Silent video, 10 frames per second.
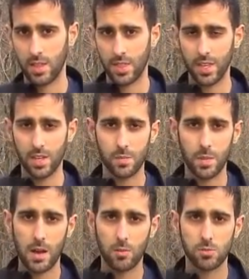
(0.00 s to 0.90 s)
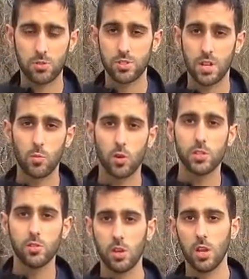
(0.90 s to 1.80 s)
Think about someone
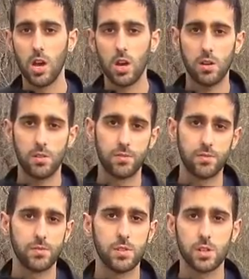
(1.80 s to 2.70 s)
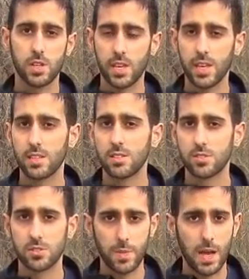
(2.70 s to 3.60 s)
you love, your kids, your
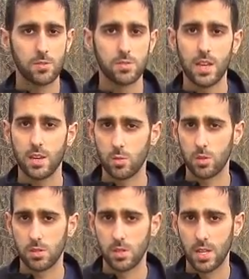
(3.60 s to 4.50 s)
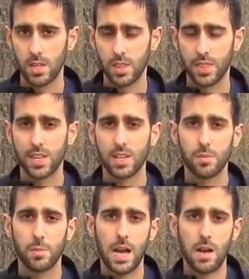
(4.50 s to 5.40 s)
spouse, anyone. Think
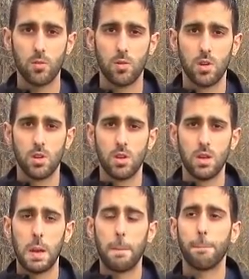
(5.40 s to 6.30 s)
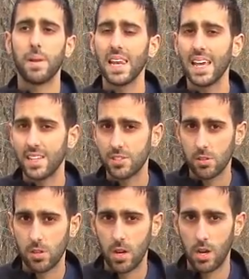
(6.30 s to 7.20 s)
about a place you
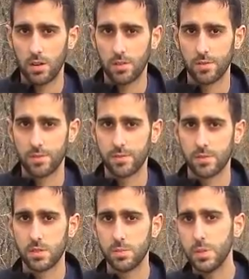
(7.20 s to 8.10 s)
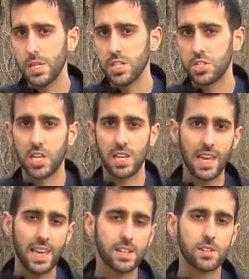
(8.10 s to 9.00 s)
love, the beach, a
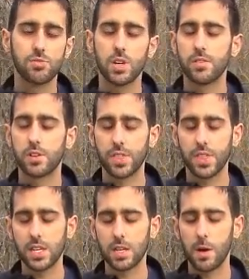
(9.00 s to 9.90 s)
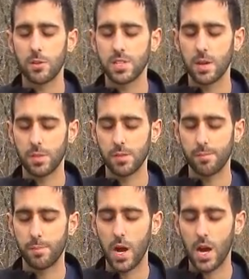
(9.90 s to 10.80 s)
lake, a river. Think about something
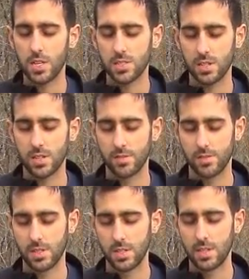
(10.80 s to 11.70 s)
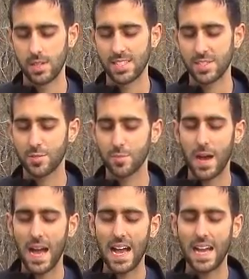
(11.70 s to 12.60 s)
positive.
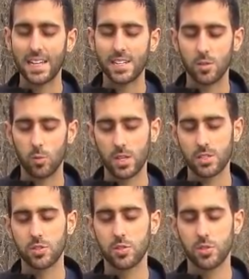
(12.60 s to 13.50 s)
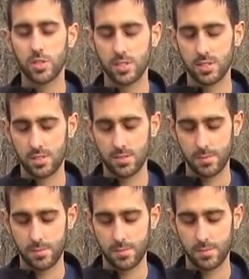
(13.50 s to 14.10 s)
Smile while you do this.